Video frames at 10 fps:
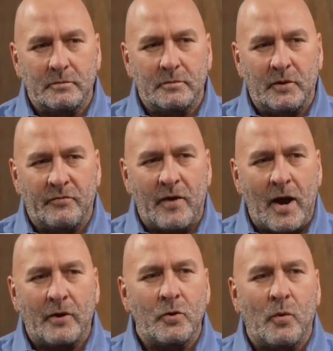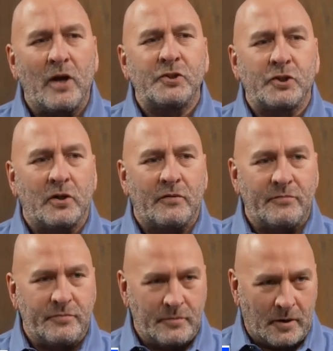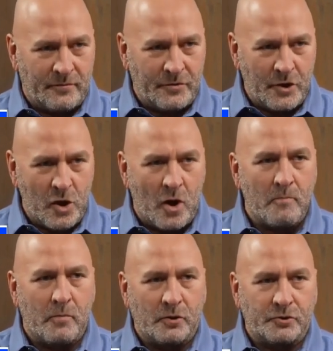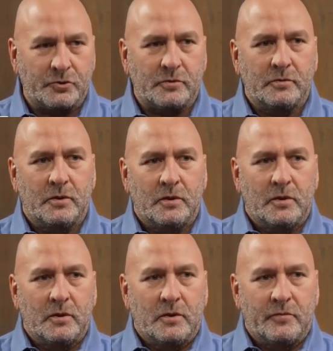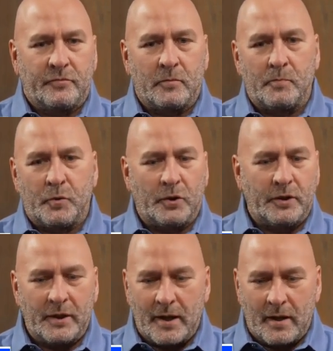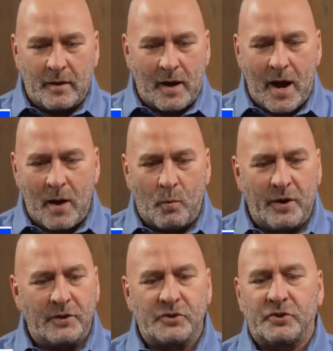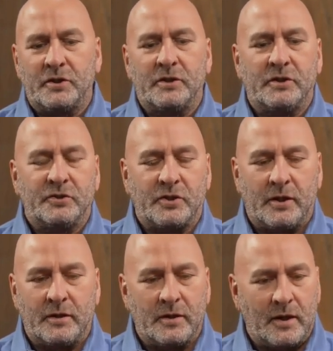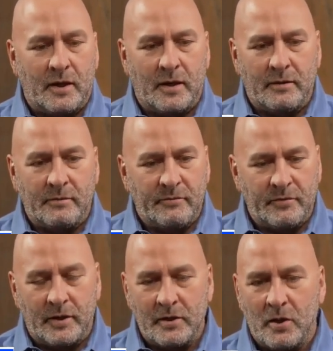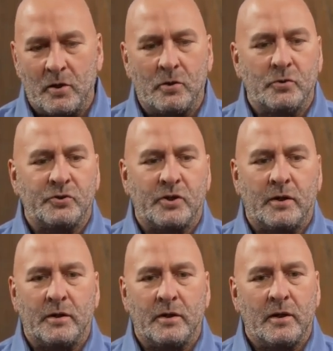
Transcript: evaluation of the numbers from putting together eyewitnesses and videos and